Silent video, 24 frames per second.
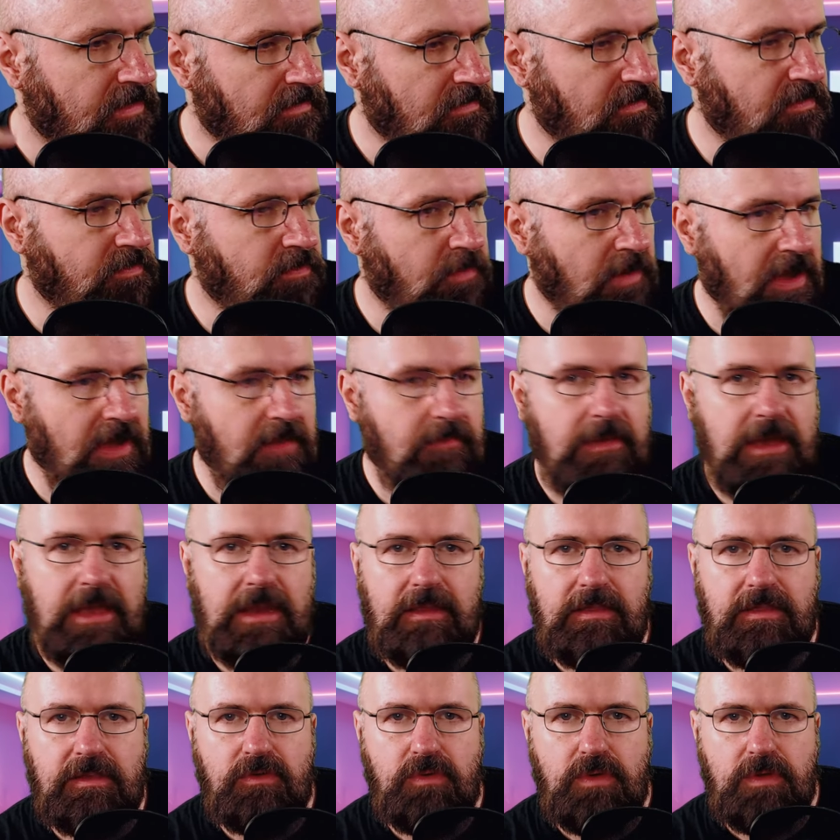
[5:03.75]
This is why I
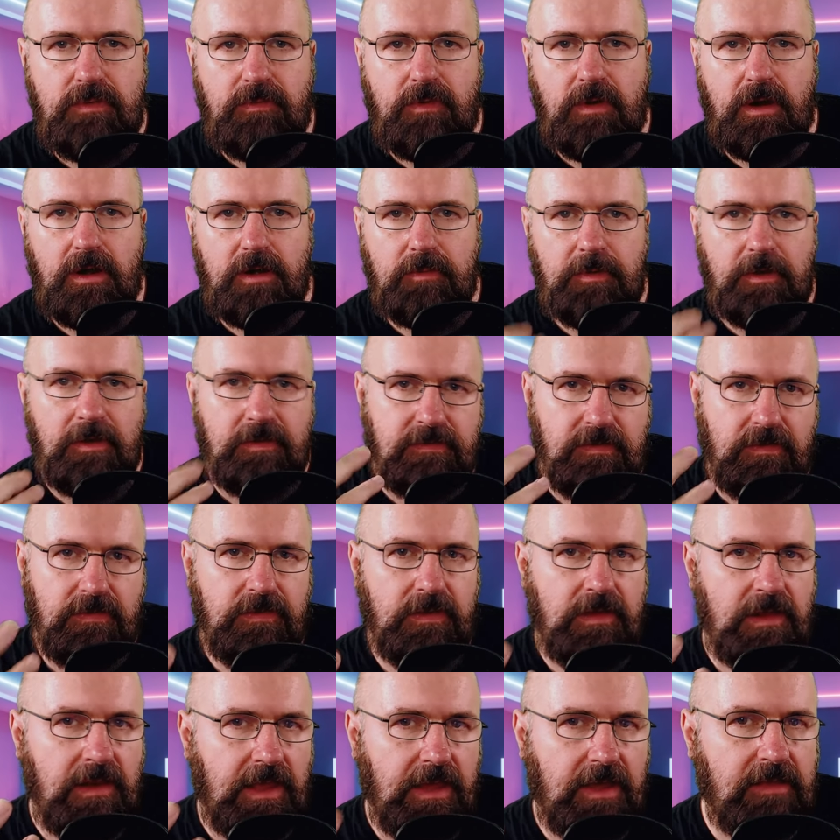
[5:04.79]
made it the reward, because I
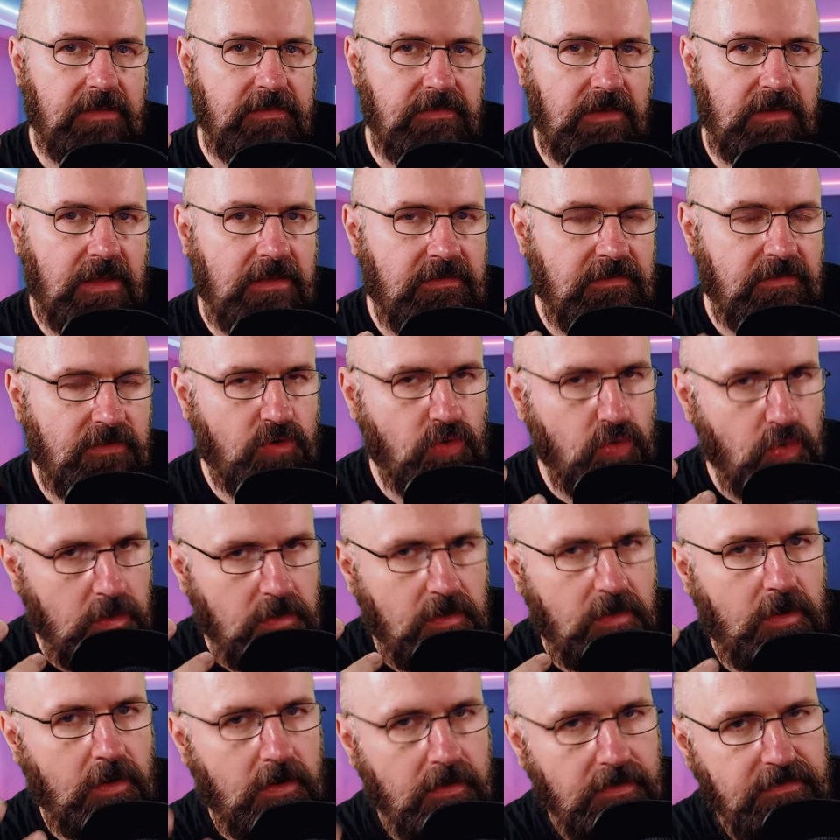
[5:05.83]
think like it's a it's a
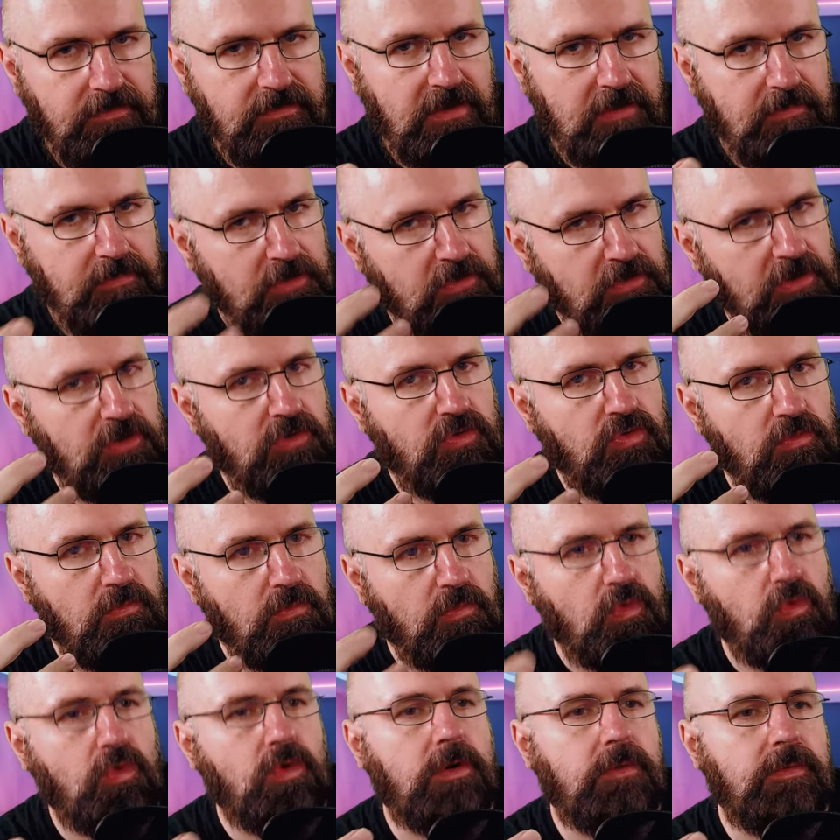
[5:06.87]
cool concept. You can do
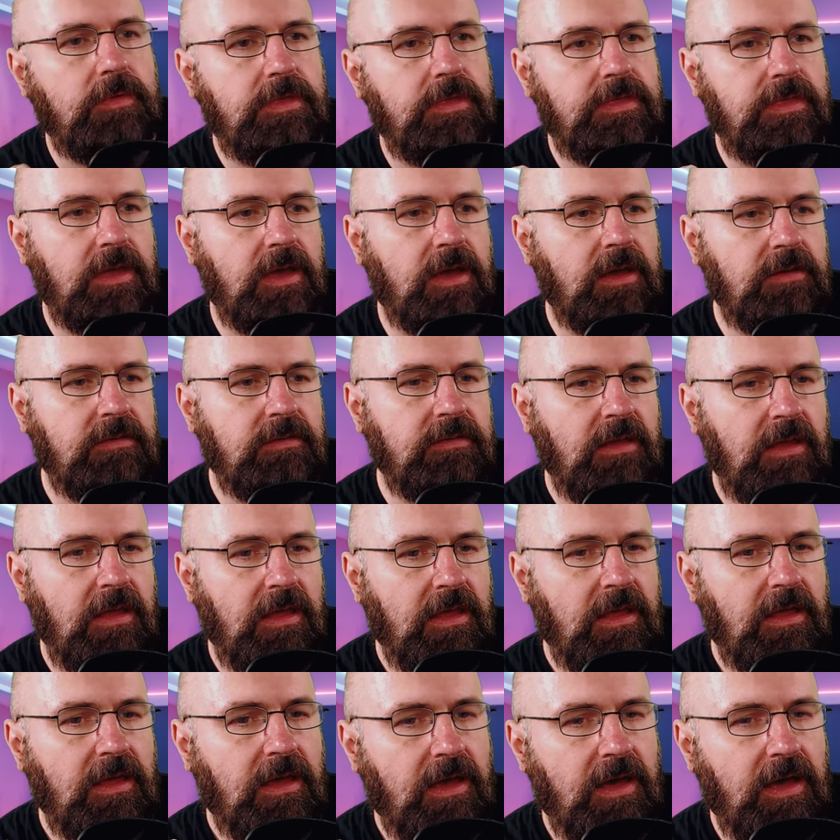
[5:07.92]
more with that,
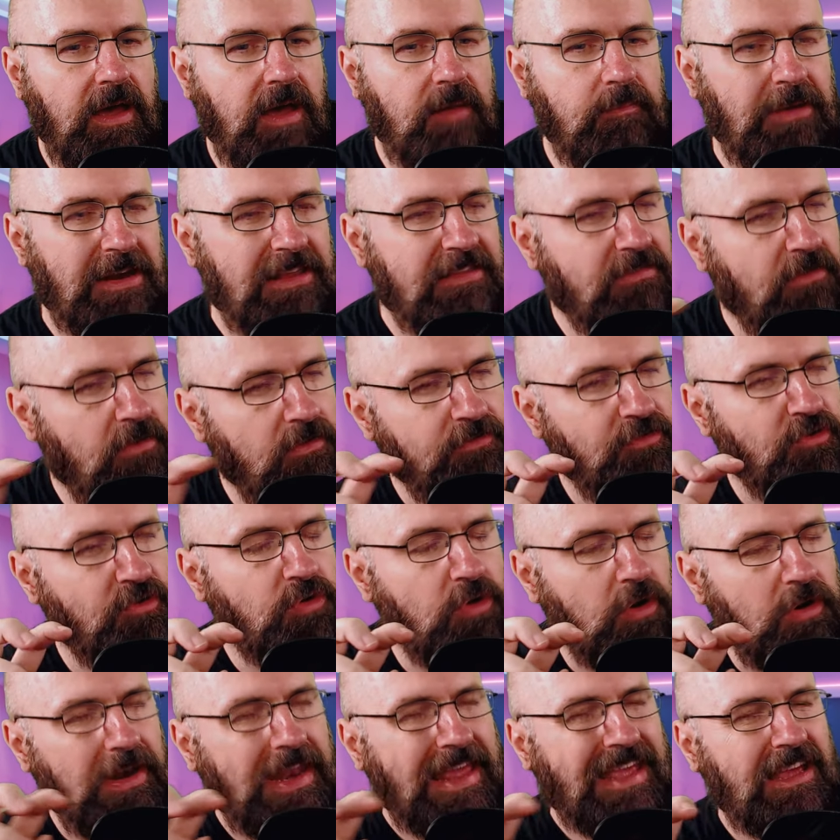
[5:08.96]
uh, but it's also
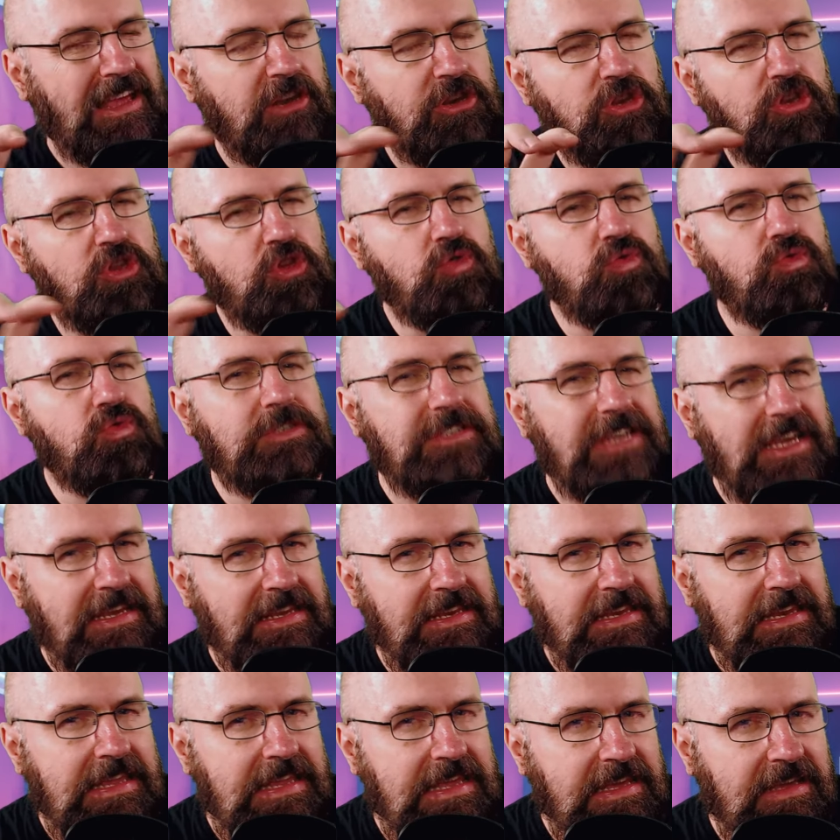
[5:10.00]
not like a new
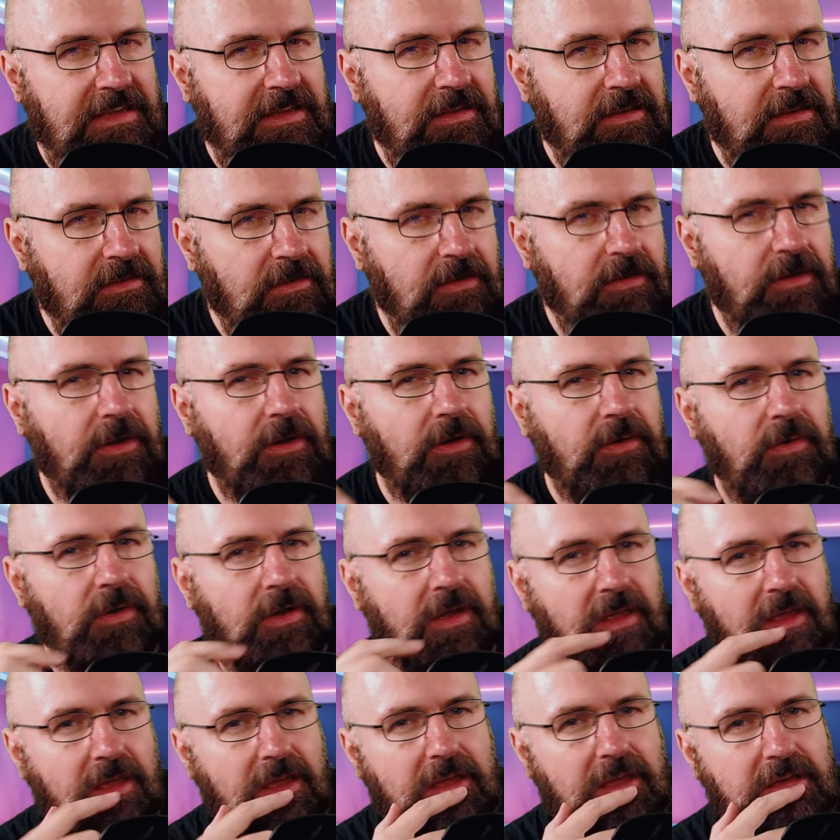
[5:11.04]
technique, you know,
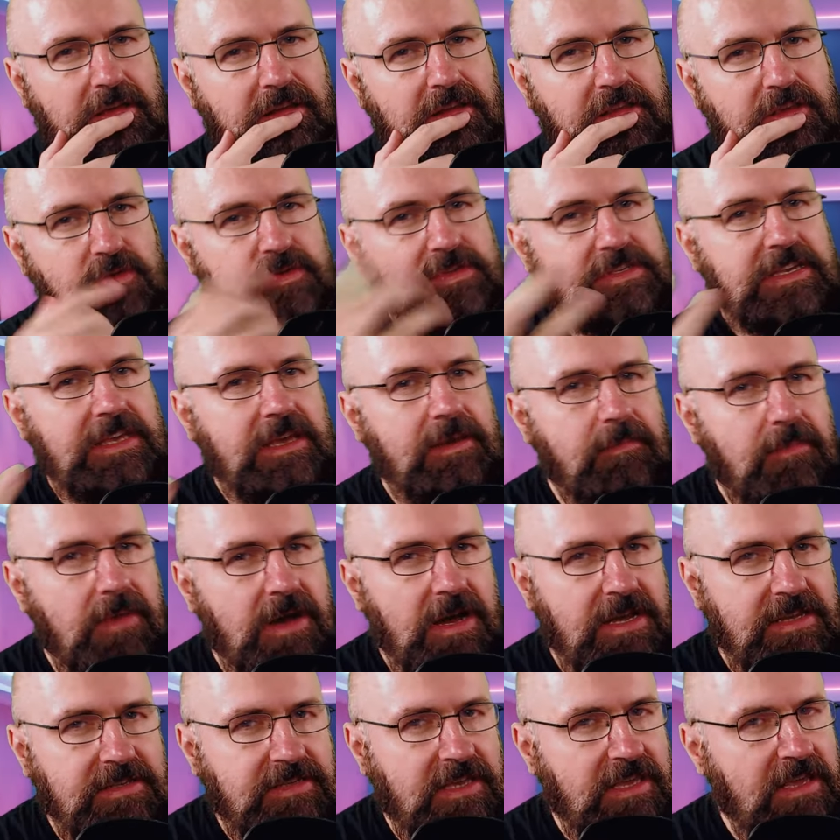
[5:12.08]
using a
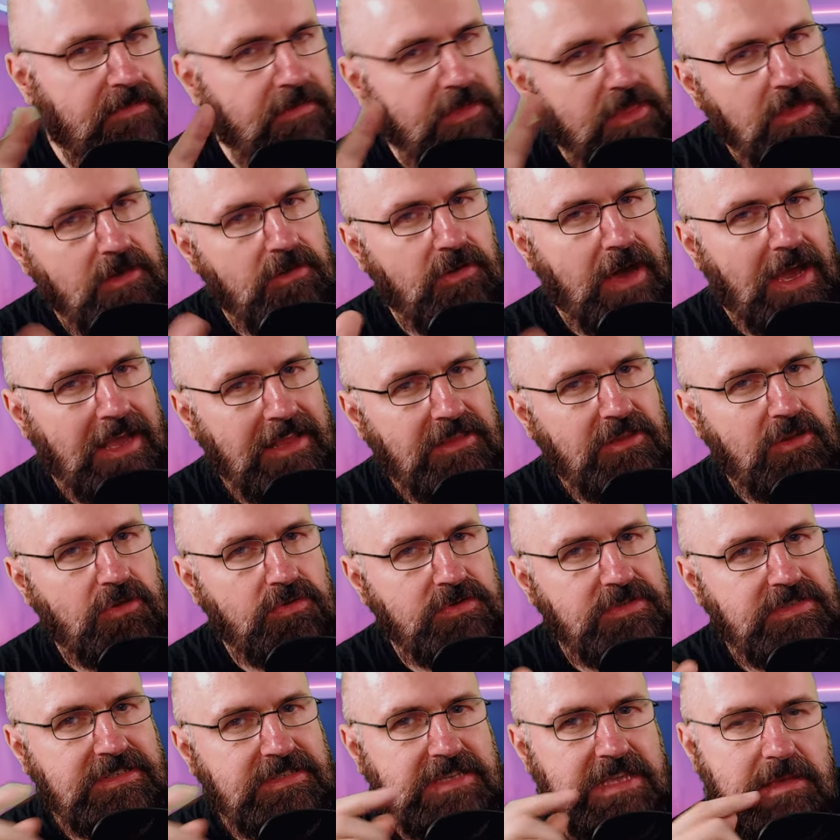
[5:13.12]
mask. Even though I
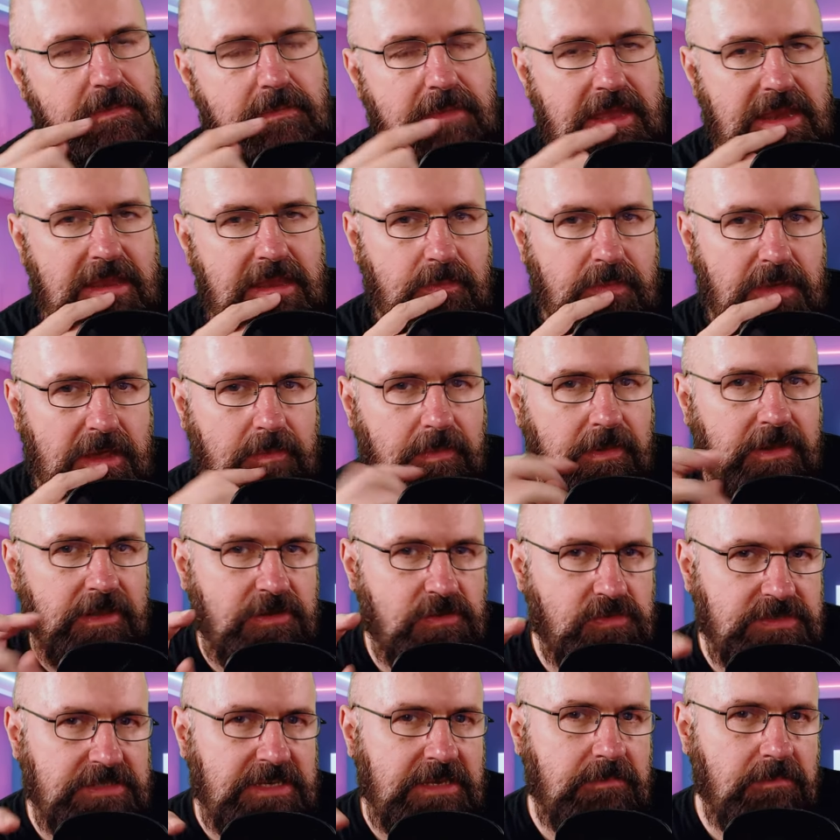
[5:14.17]
don't see many people
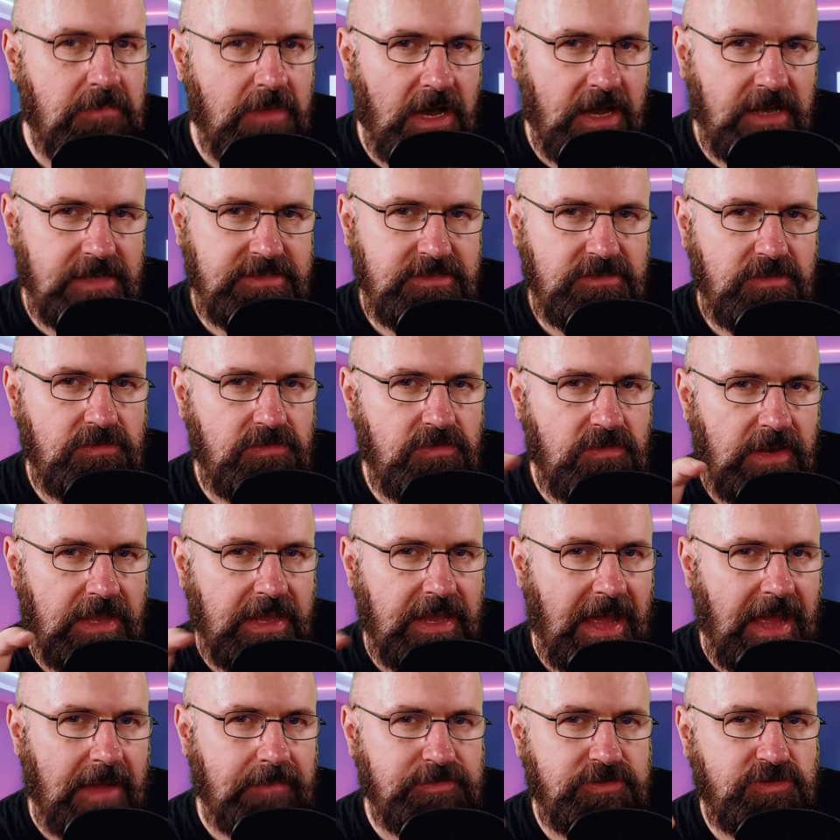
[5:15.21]
using masks to do
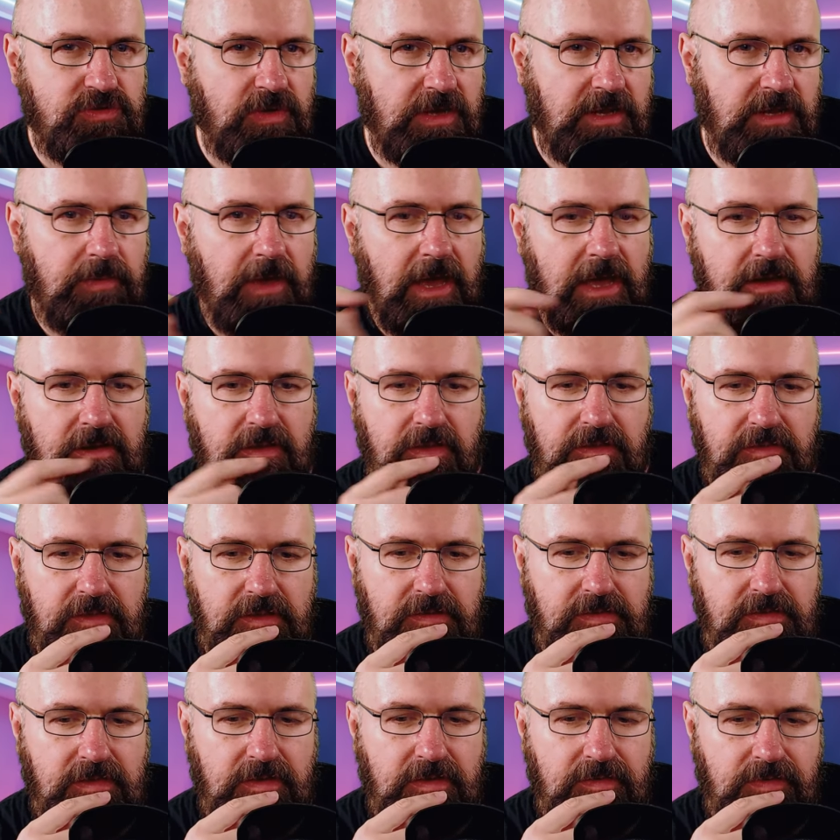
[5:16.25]
like abstract patterns
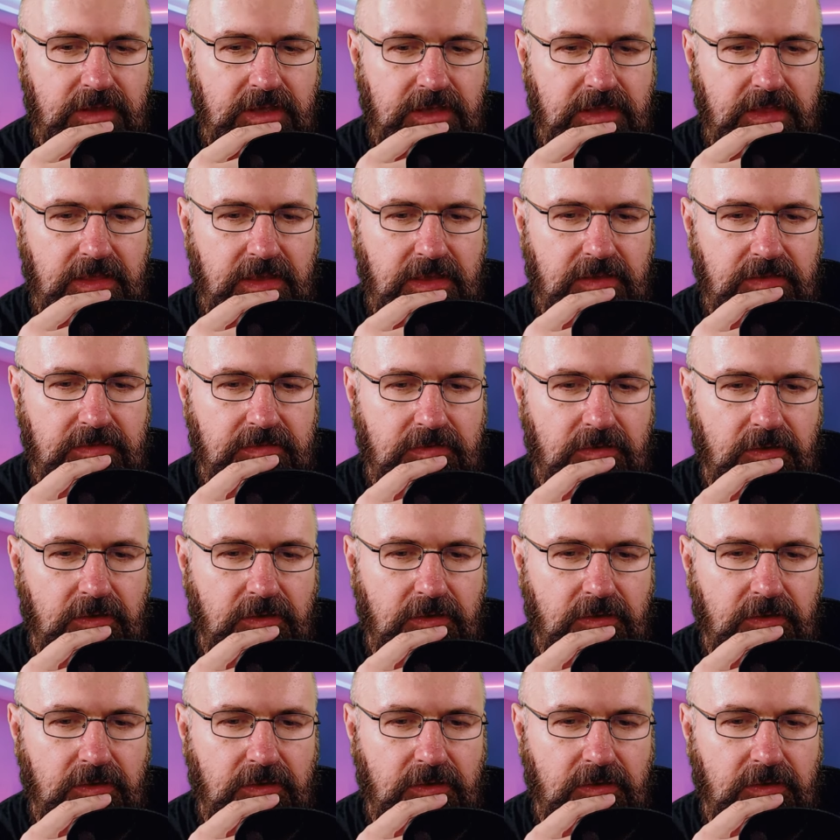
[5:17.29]
and stuff like that.